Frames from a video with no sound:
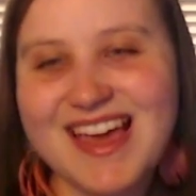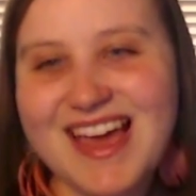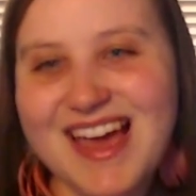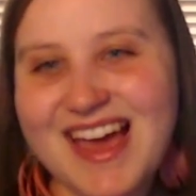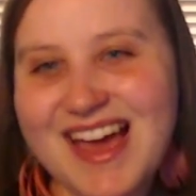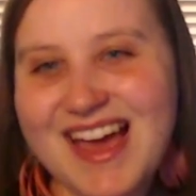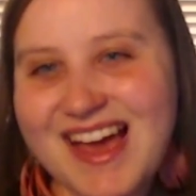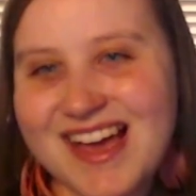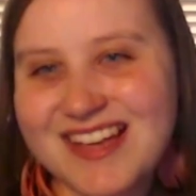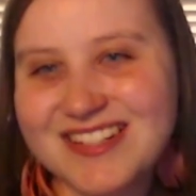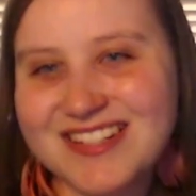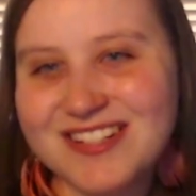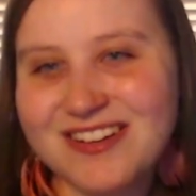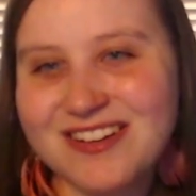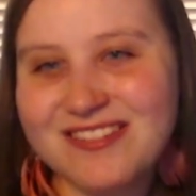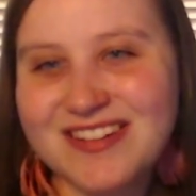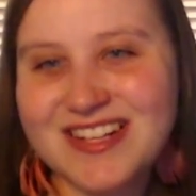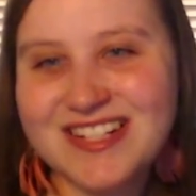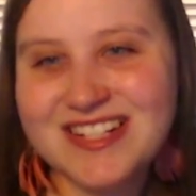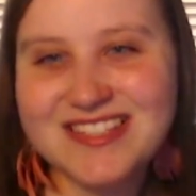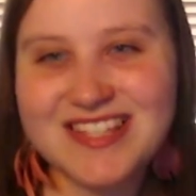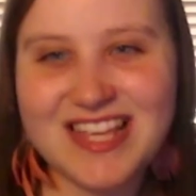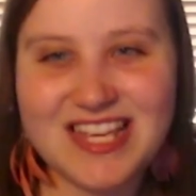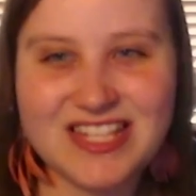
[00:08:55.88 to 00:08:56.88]
As
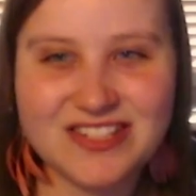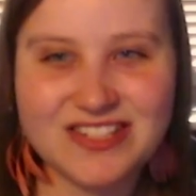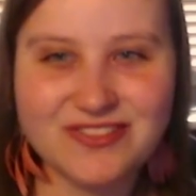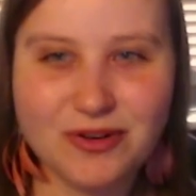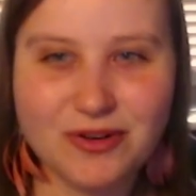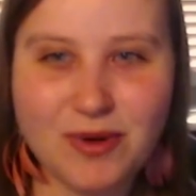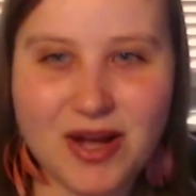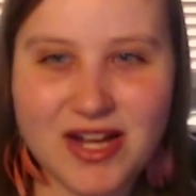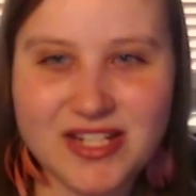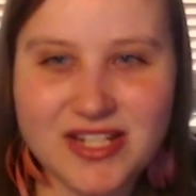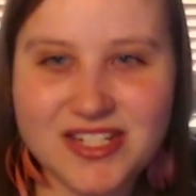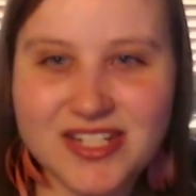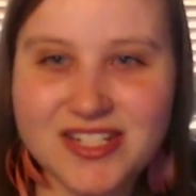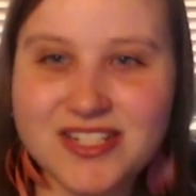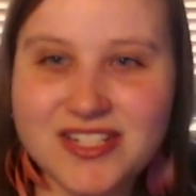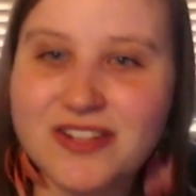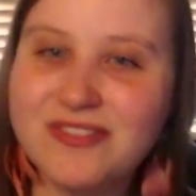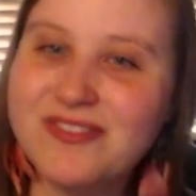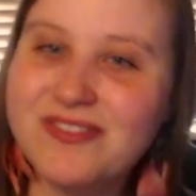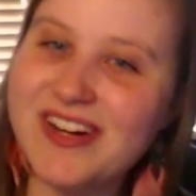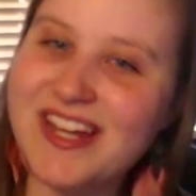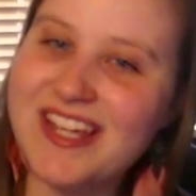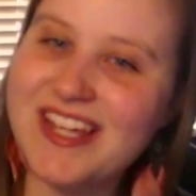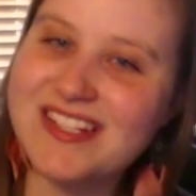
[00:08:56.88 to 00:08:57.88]
always, thanks for watching.
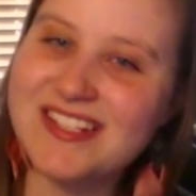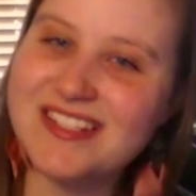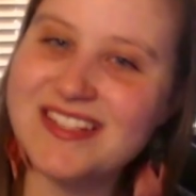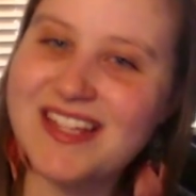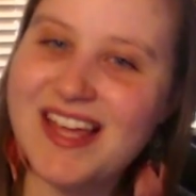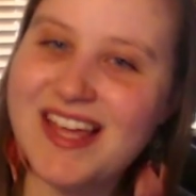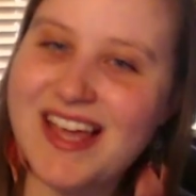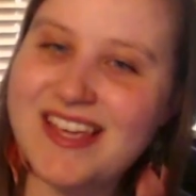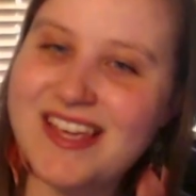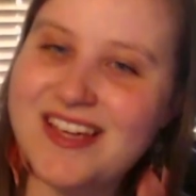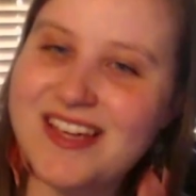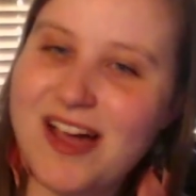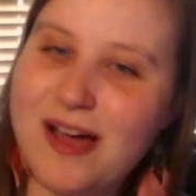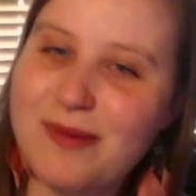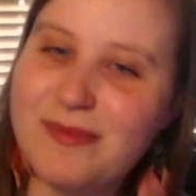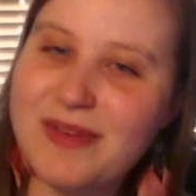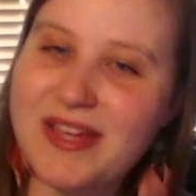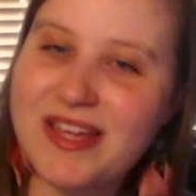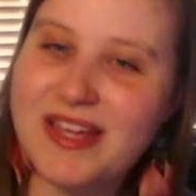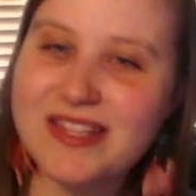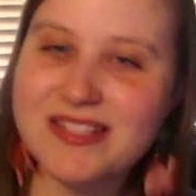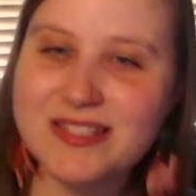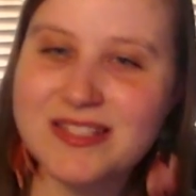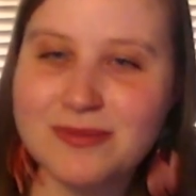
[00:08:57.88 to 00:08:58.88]
Don't forget to like,
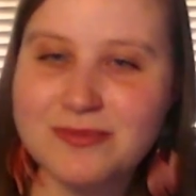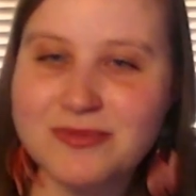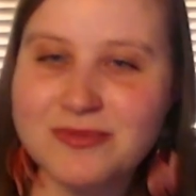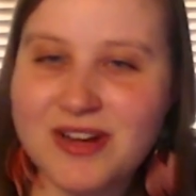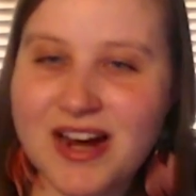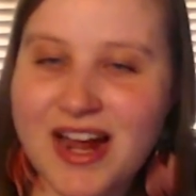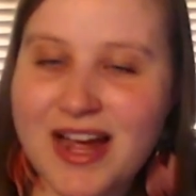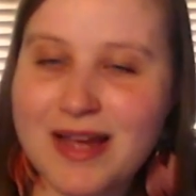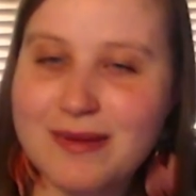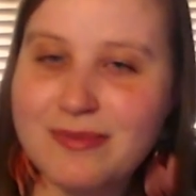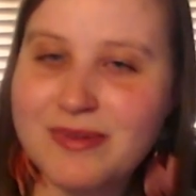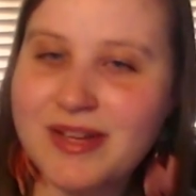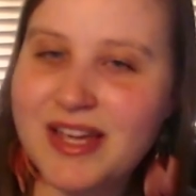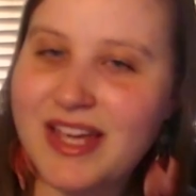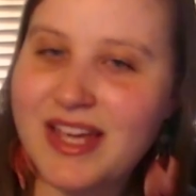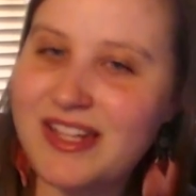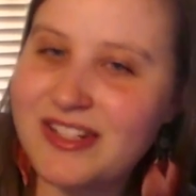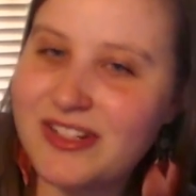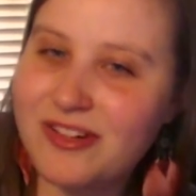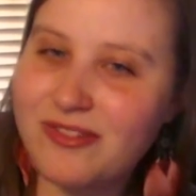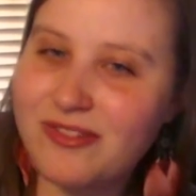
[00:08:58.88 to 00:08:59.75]
comment, and subscribe, and don't